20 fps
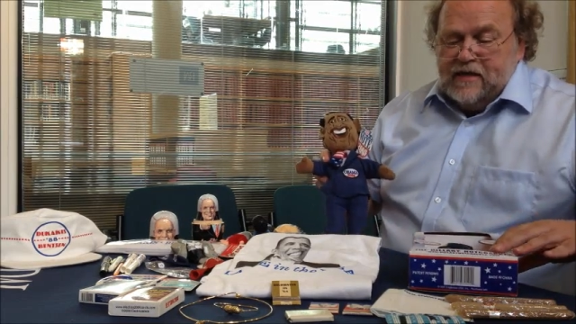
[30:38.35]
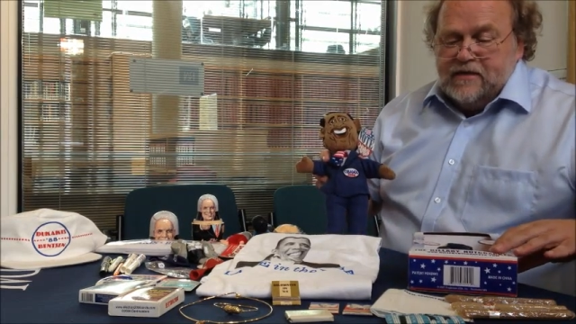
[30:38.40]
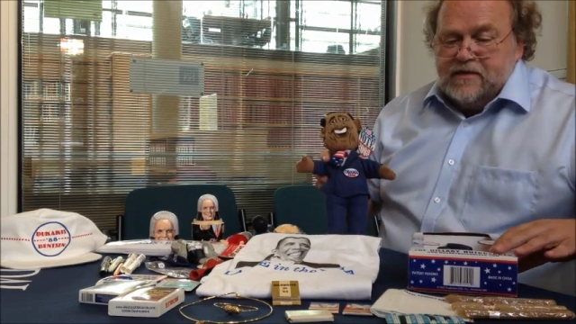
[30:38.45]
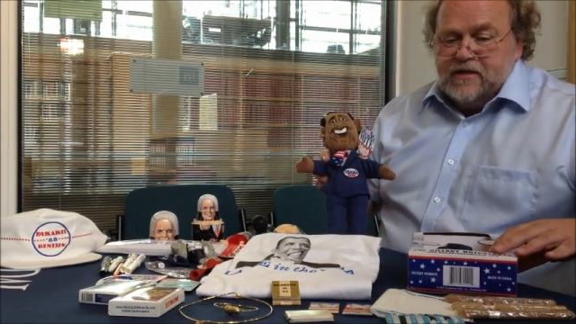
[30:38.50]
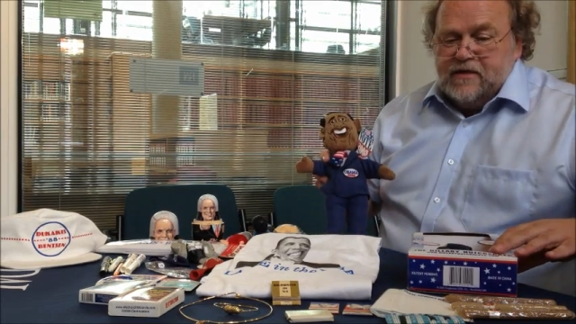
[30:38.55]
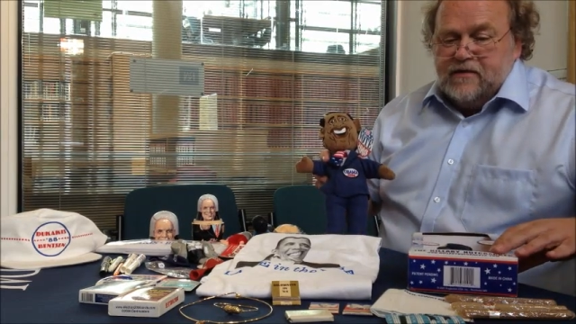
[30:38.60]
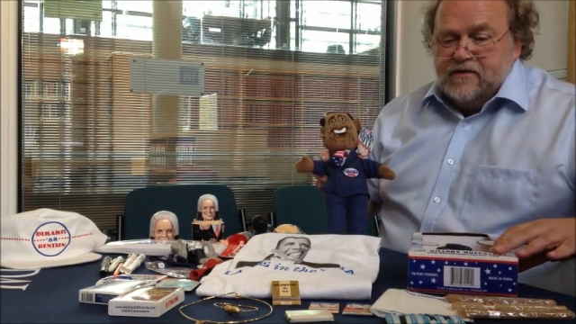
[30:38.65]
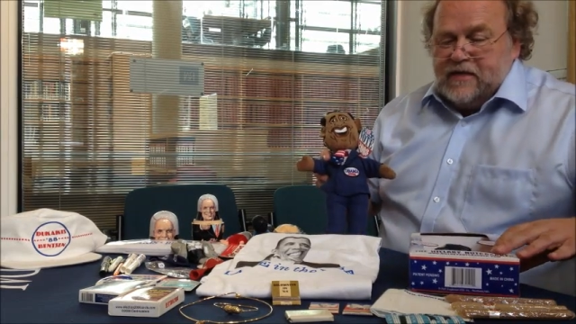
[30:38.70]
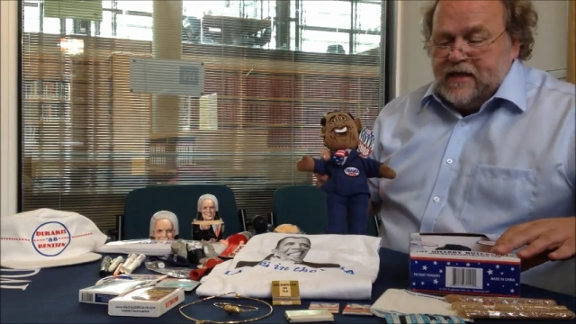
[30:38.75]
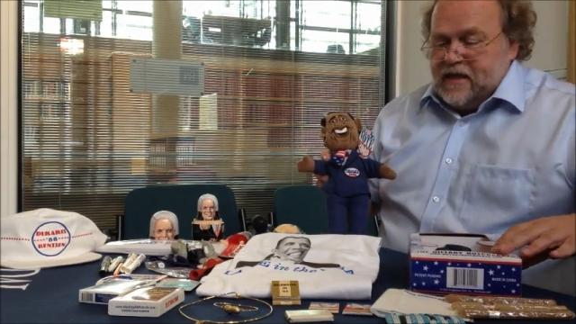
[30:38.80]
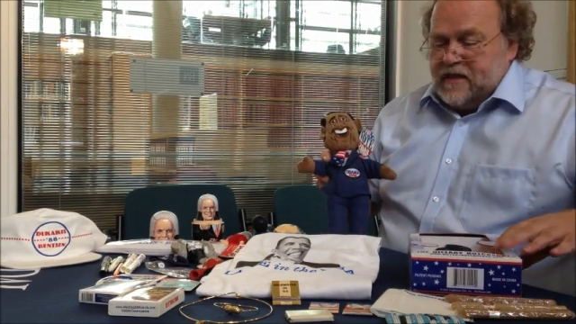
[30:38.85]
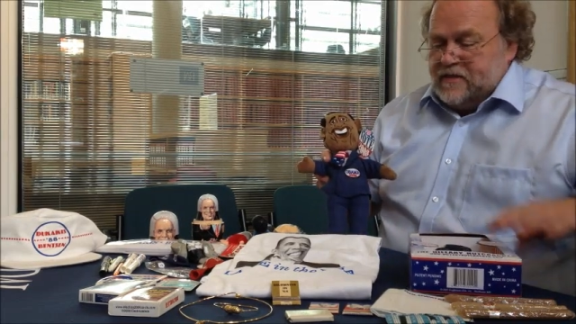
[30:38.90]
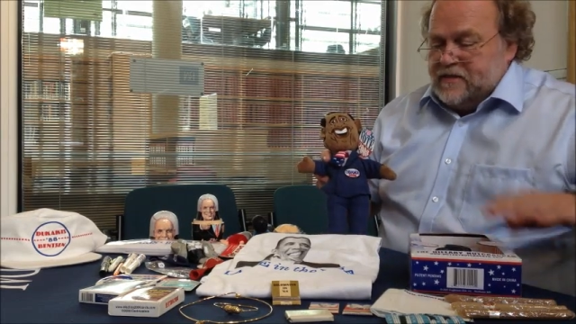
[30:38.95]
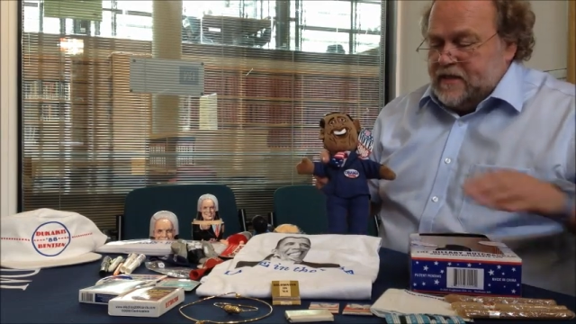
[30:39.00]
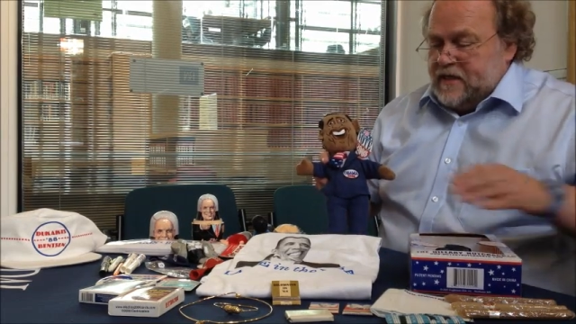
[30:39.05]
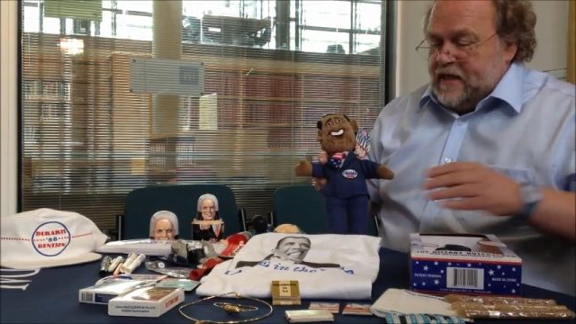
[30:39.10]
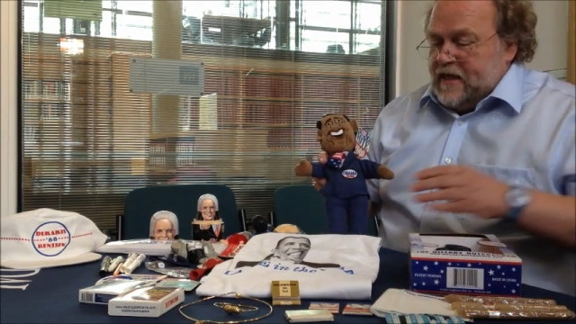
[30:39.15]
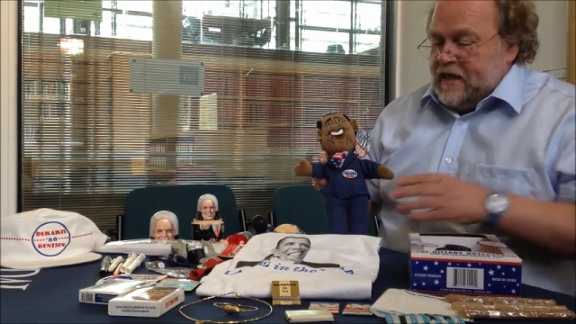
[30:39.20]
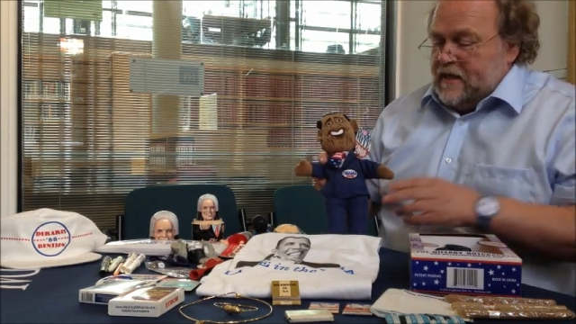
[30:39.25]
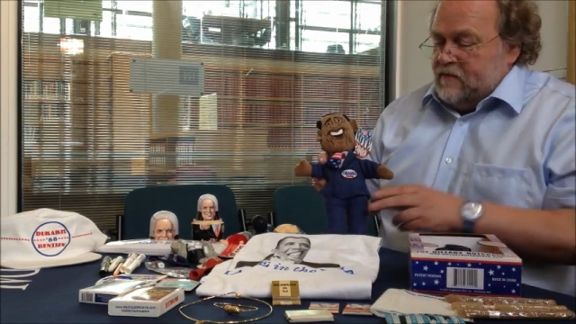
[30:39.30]

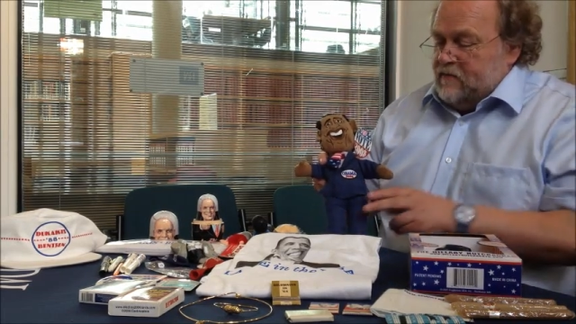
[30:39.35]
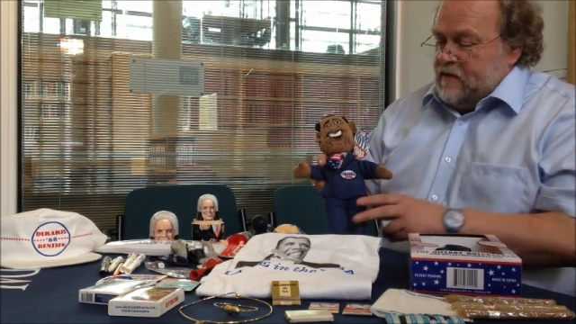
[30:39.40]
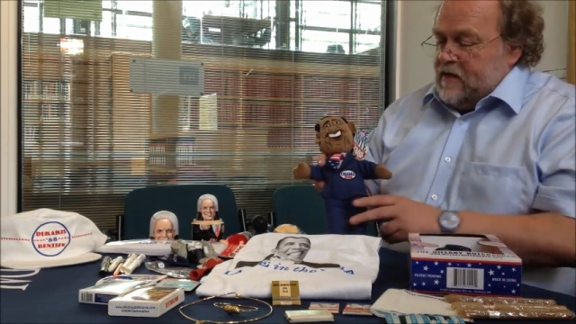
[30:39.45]
2008,